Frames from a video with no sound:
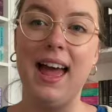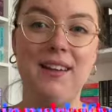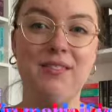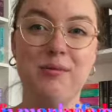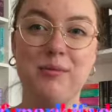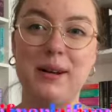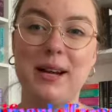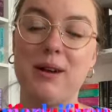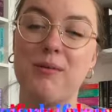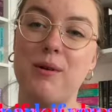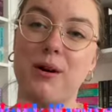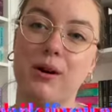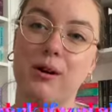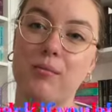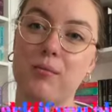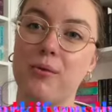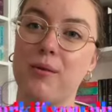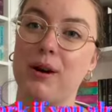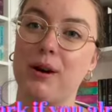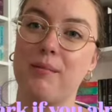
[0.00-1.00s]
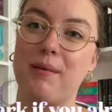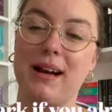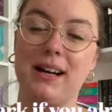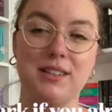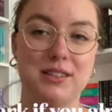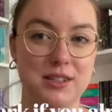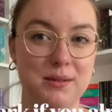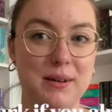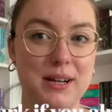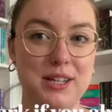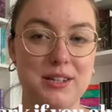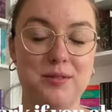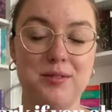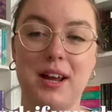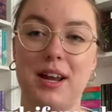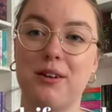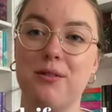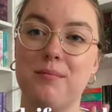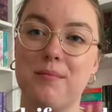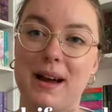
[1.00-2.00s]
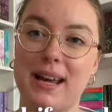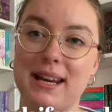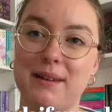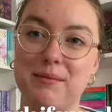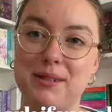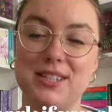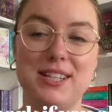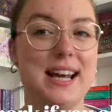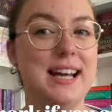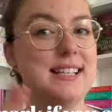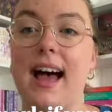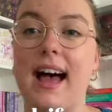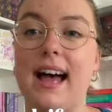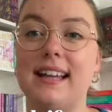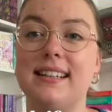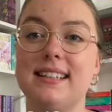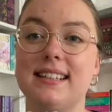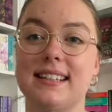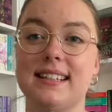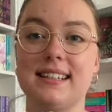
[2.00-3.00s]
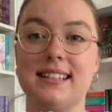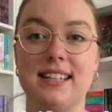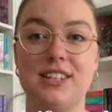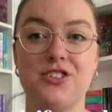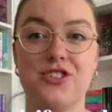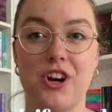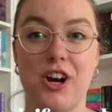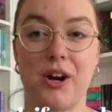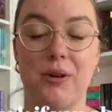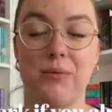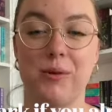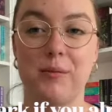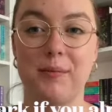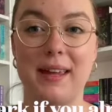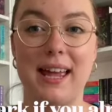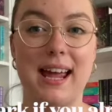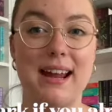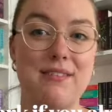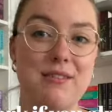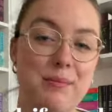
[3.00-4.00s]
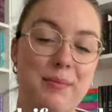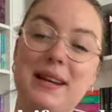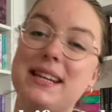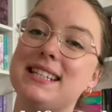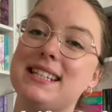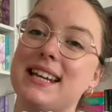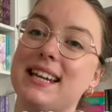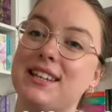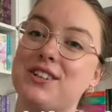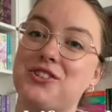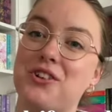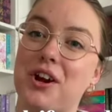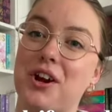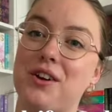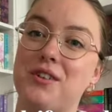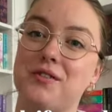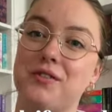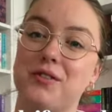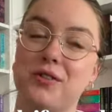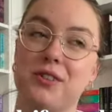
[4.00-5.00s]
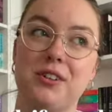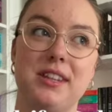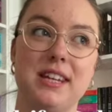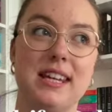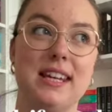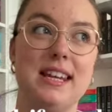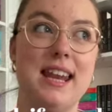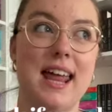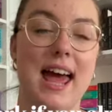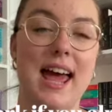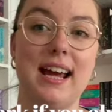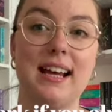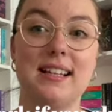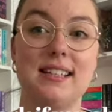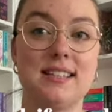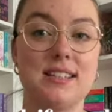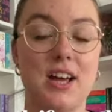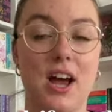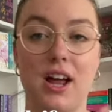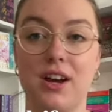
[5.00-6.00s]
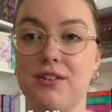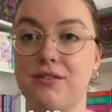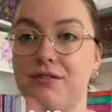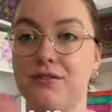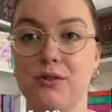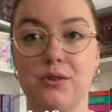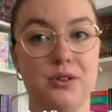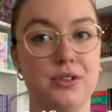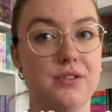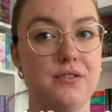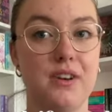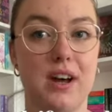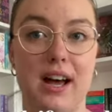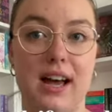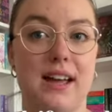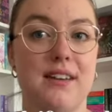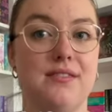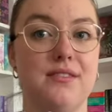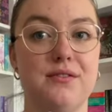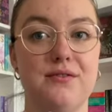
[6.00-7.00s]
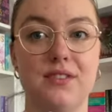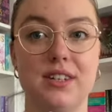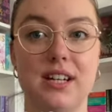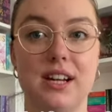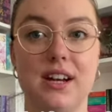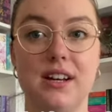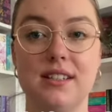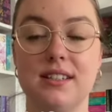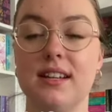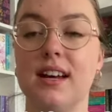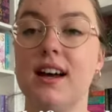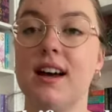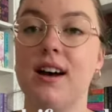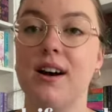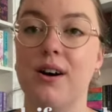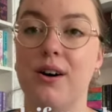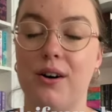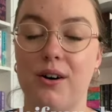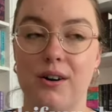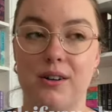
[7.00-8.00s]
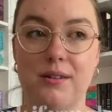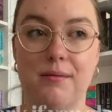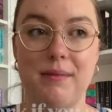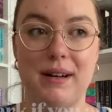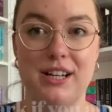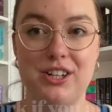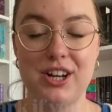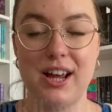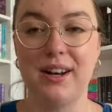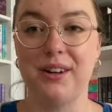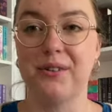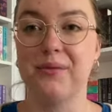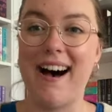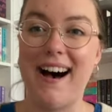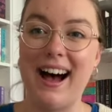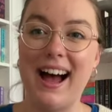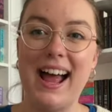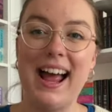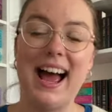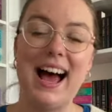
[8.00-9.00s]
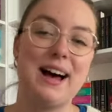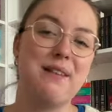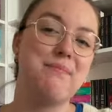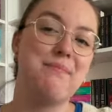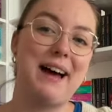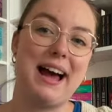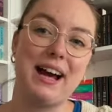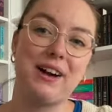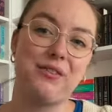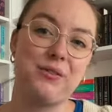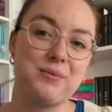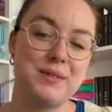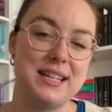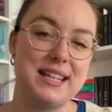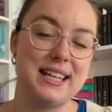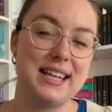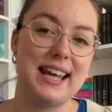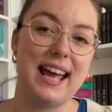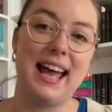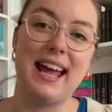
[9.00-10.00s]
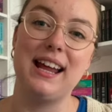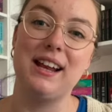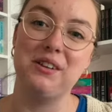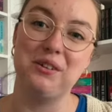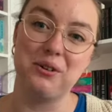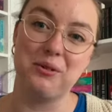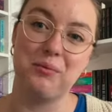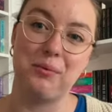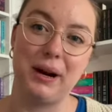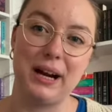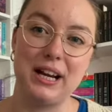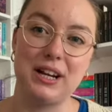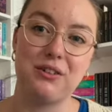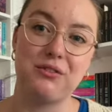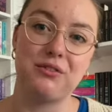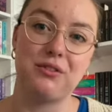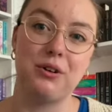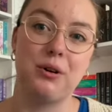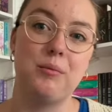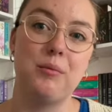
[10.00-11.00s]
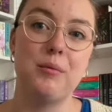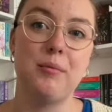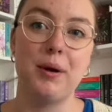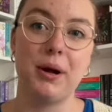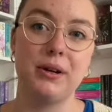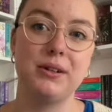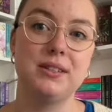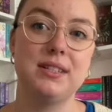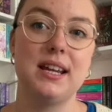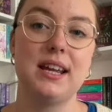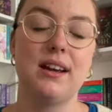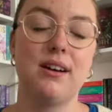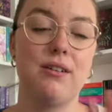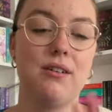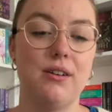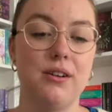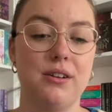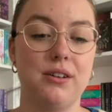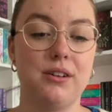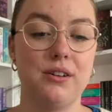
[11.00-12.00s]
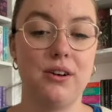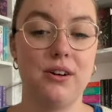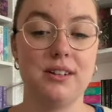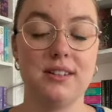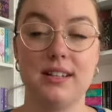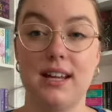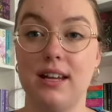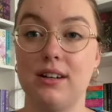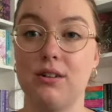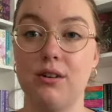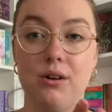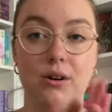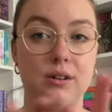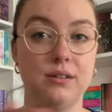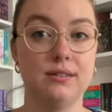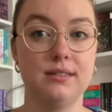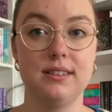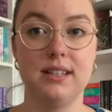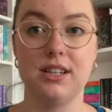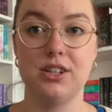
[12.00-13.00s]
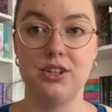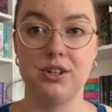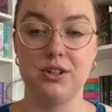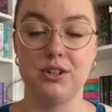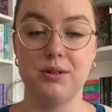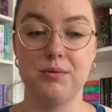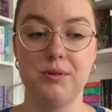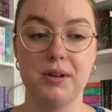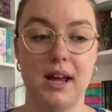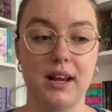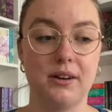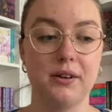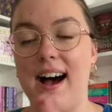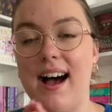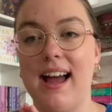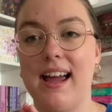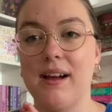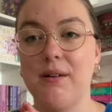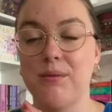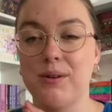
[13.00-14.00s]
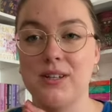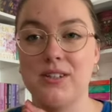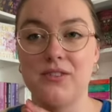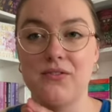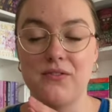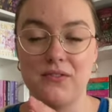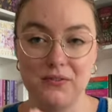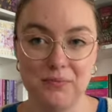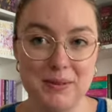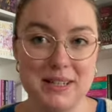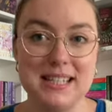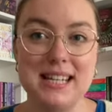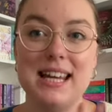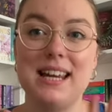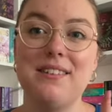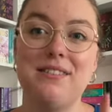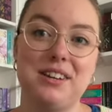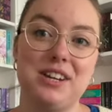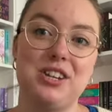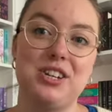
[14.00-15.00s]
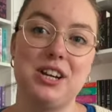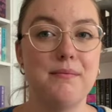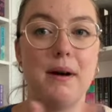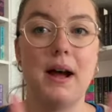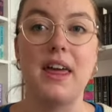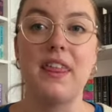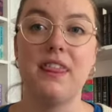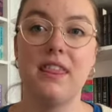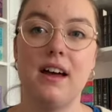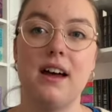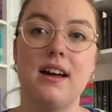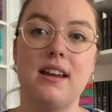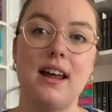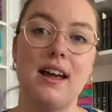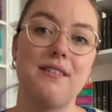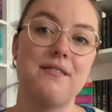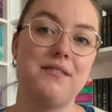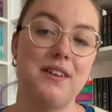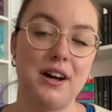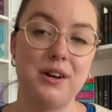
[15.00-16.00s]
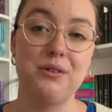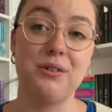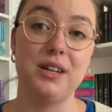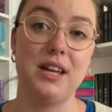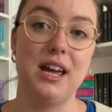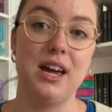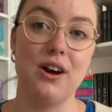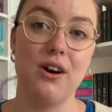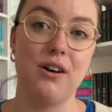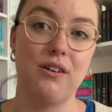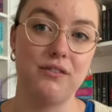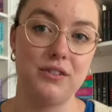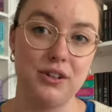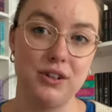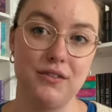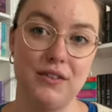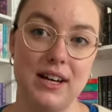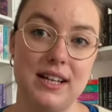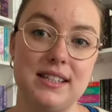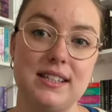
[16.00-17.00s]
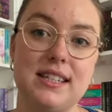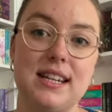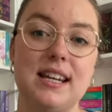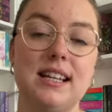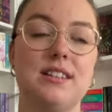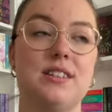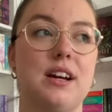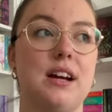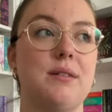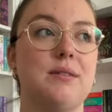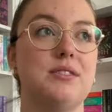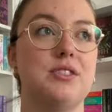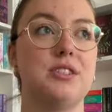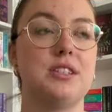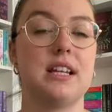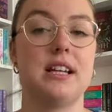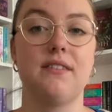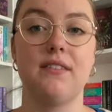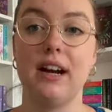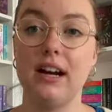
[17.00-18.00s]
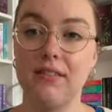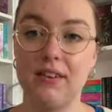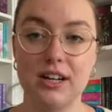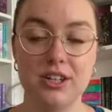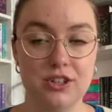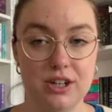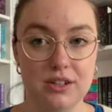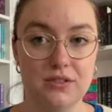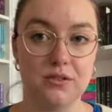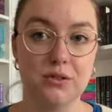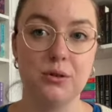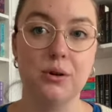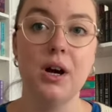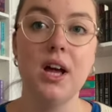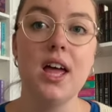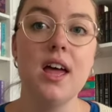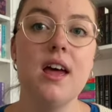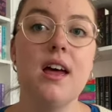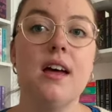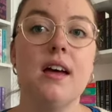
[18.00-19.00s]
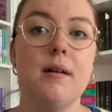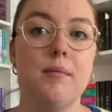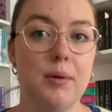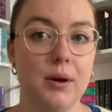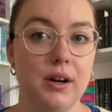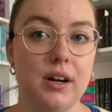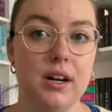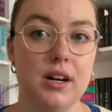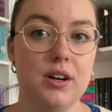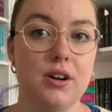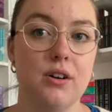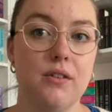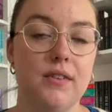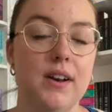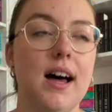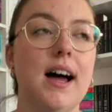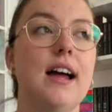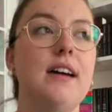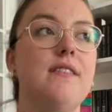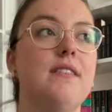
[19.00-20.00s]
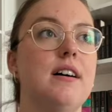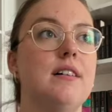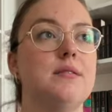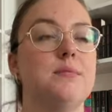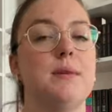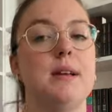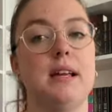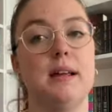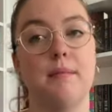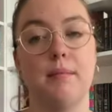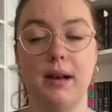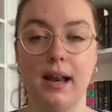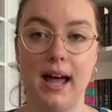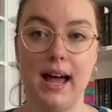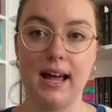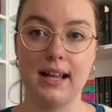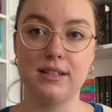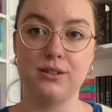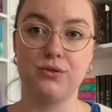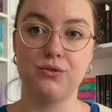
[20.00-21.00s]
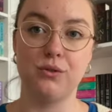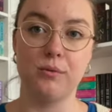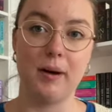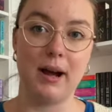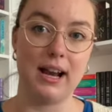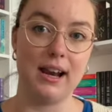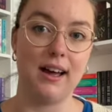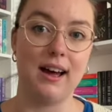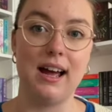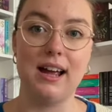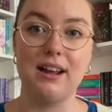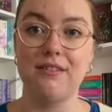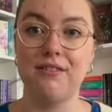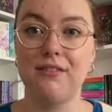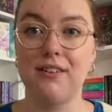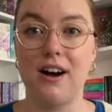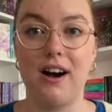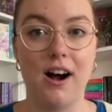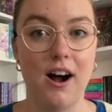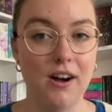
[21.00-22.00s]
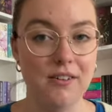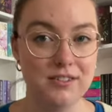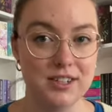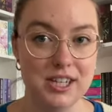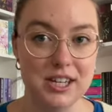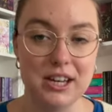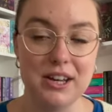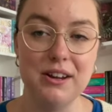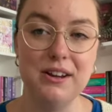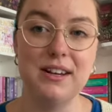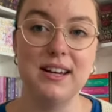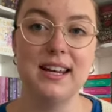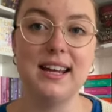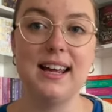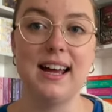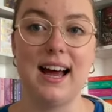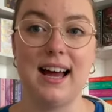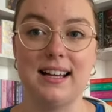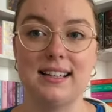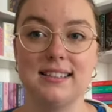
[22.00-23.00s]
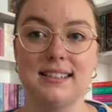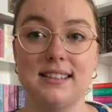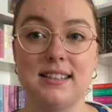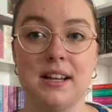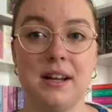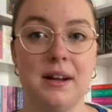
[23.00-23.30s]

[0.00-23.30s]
everybody and welcome back to my YouTube channel. My name is Jess and this intro will be a repeating intro for the next kind of 4 to 5 videos on my channel. I am back from taking a long break from posting content on this YouTube channel. I was busy finishing my third and final year of university, so I was just in a very, very stressful period of life. I was making plans for my life after uni, as